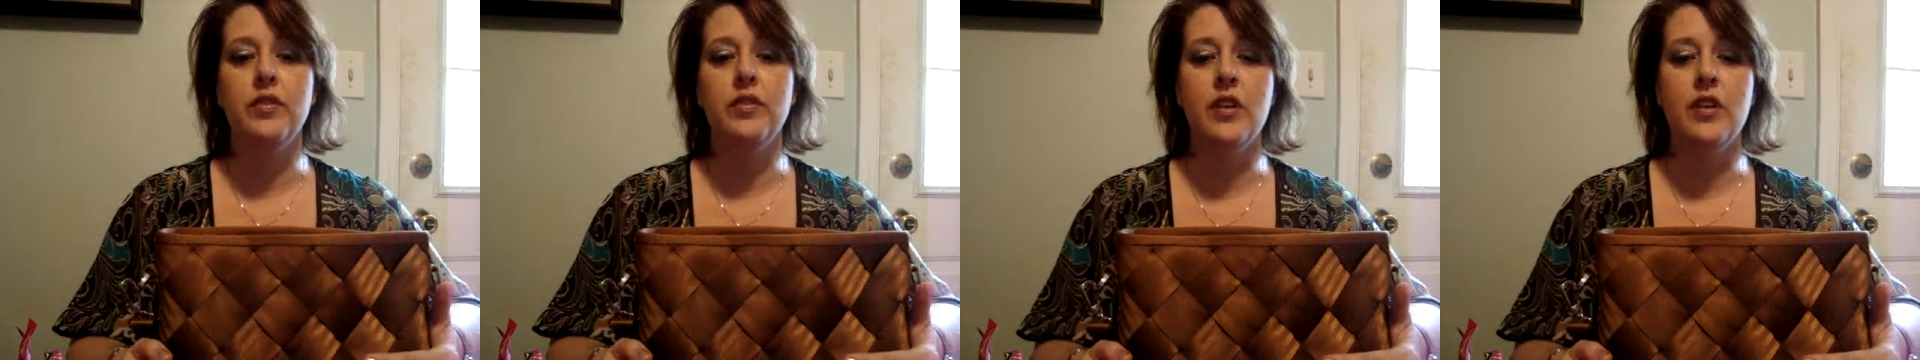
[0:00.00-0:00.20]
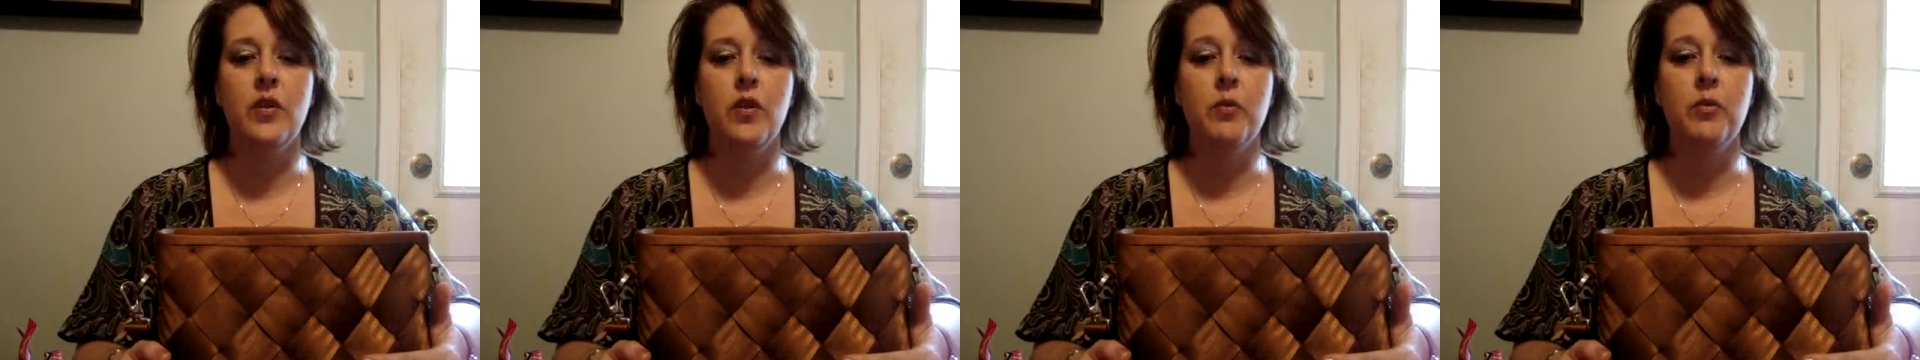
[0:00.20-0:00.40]

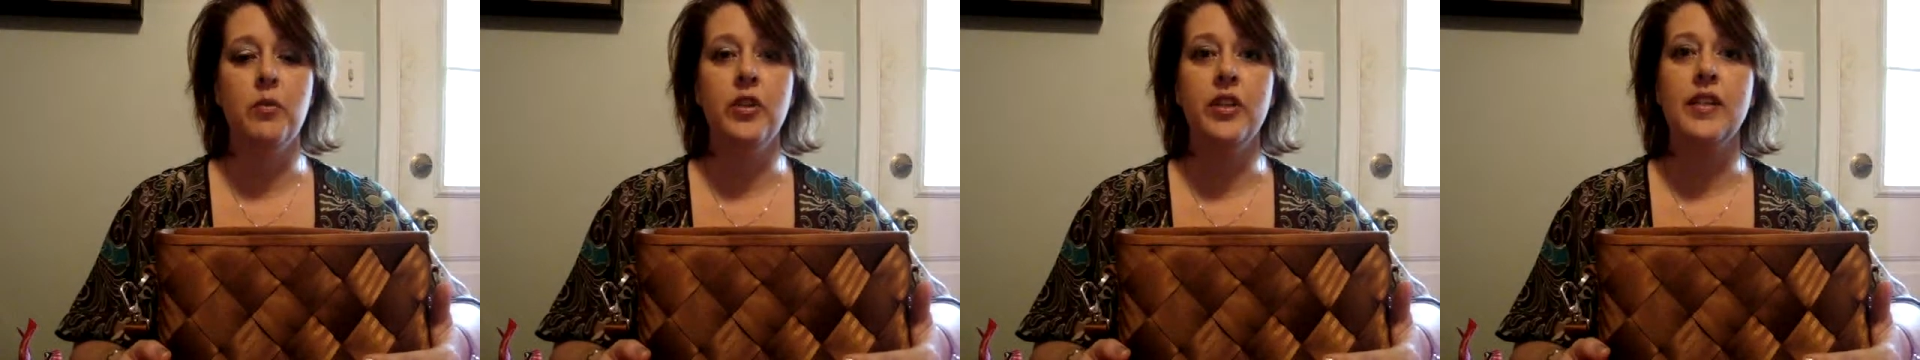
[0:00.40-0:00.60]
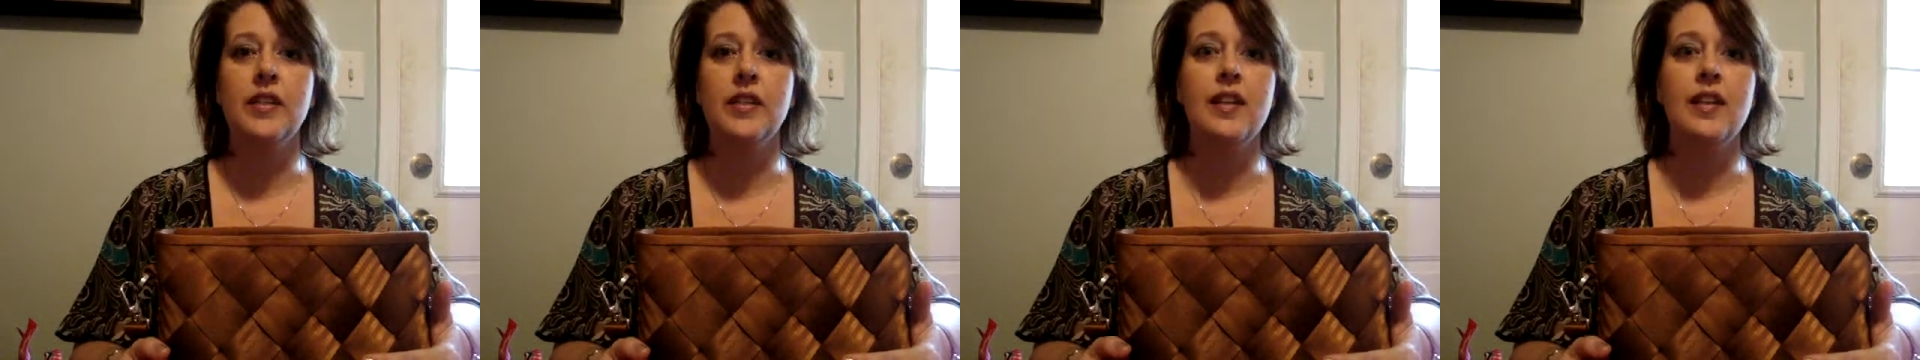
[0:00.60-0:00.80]
So I'm
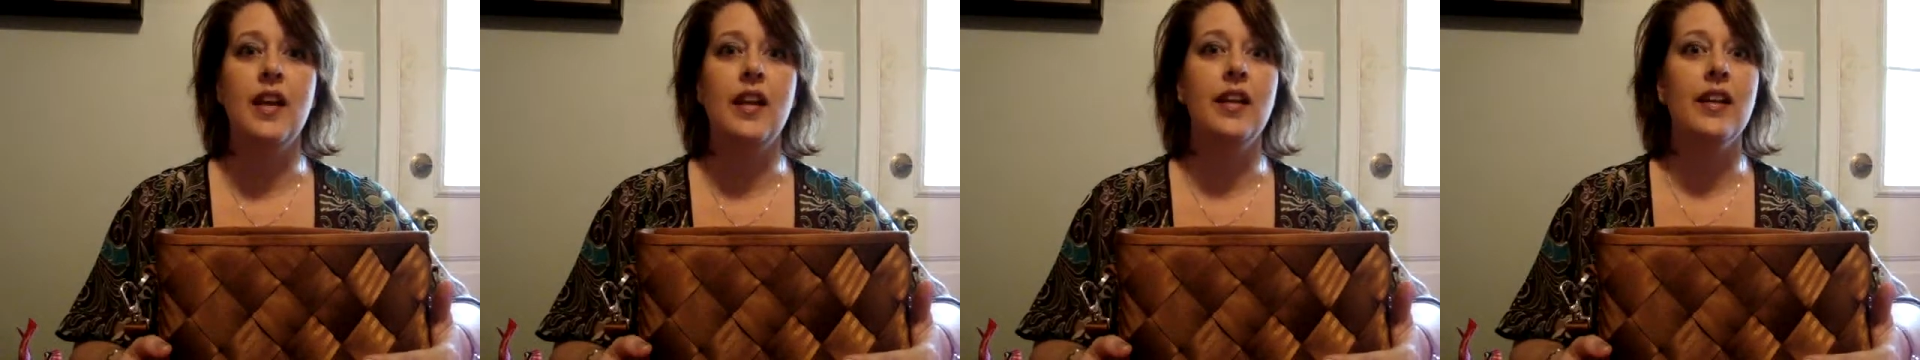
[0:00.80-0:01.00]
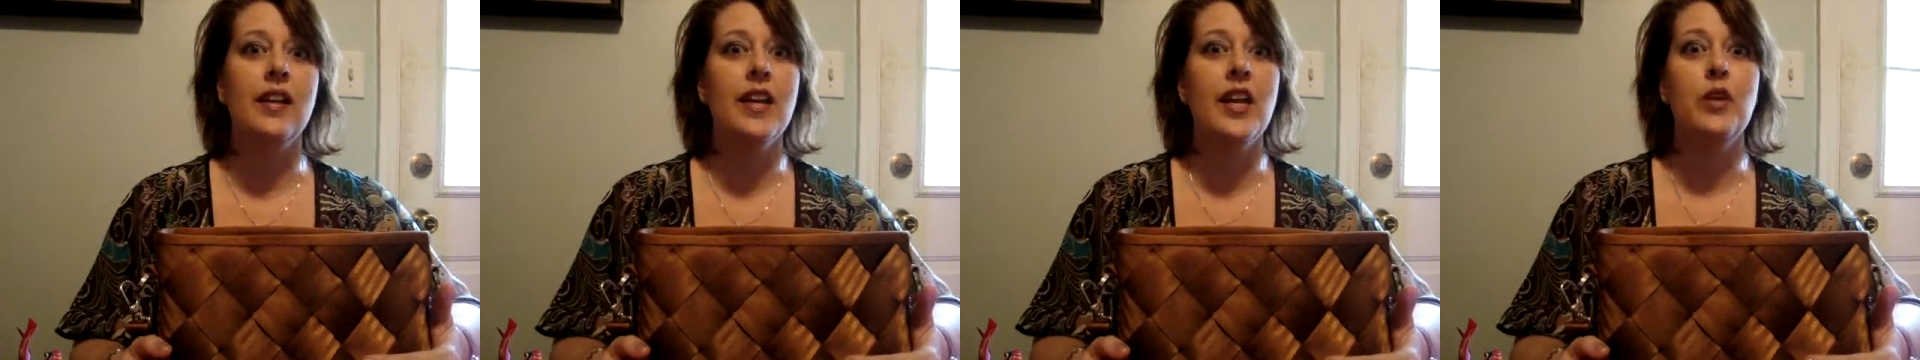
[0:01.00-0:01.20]
really
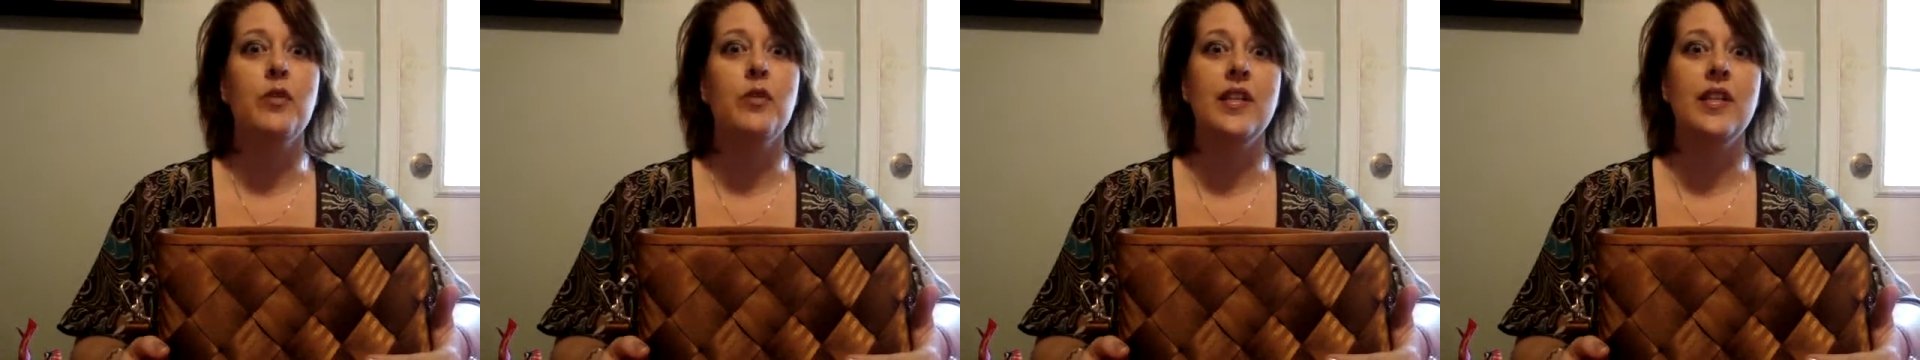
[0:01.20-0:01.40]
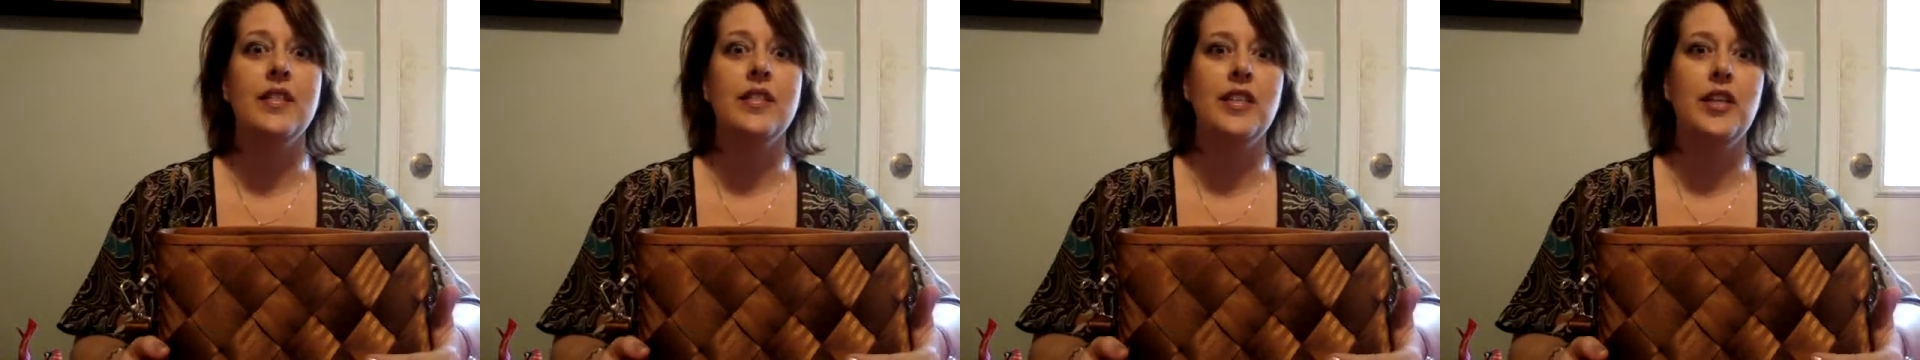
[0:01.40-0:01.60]
excited. I can't
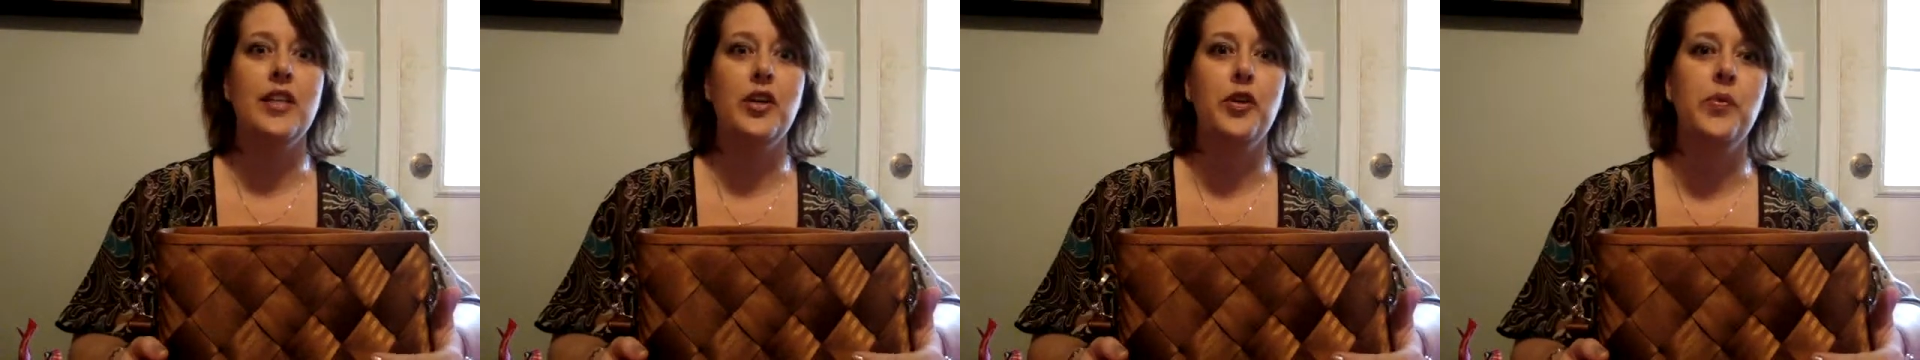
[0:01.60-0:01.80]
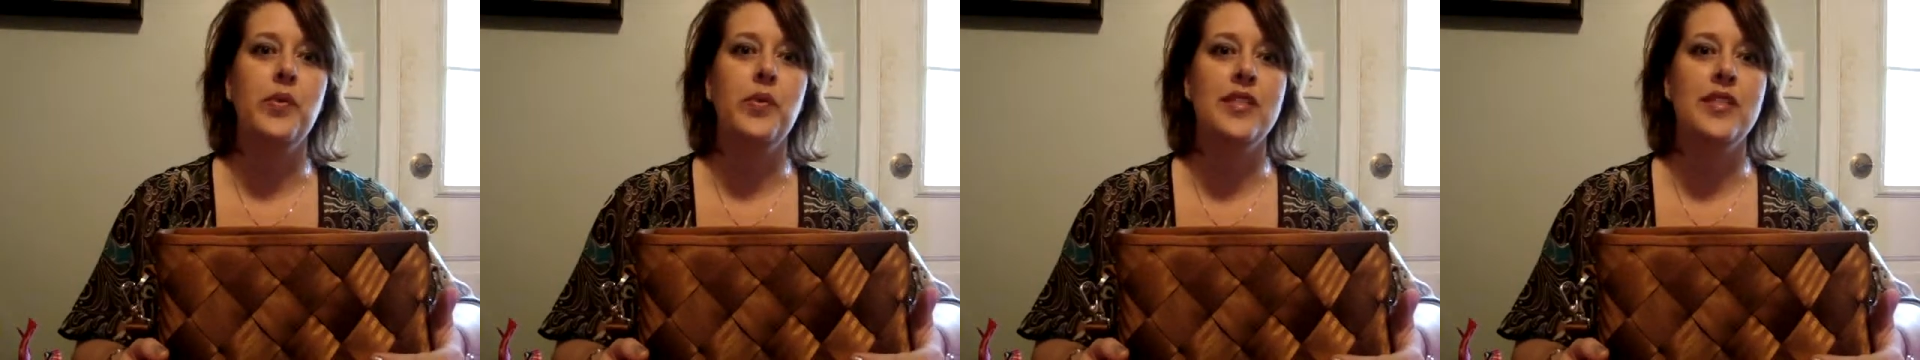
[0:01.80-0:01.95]
wait to see who